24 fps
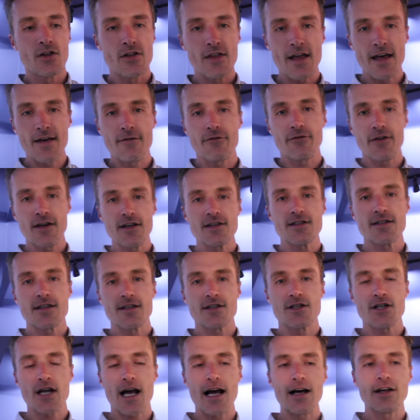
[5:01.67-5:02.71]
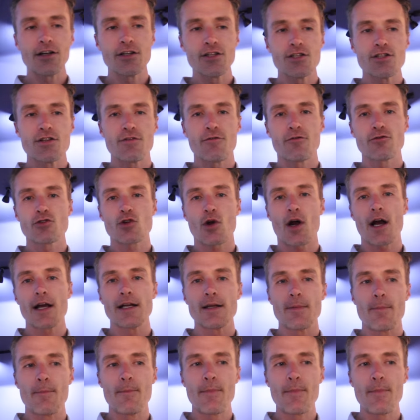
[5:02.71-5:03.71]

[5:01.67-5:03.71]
they face the challenge of trying to